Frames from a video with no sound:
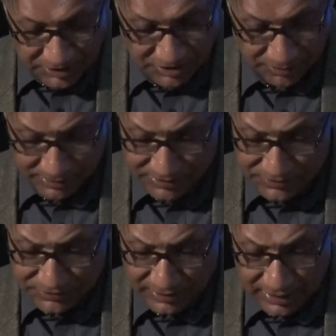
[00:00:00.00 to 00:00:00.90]

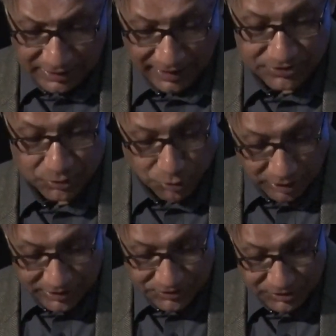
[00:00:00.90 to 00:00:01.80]
disciplines like social
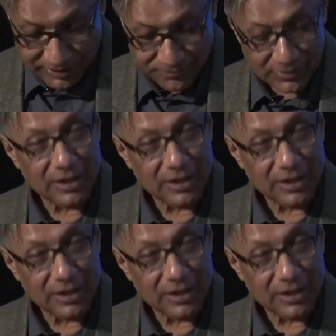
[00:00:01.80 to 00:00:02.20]
history,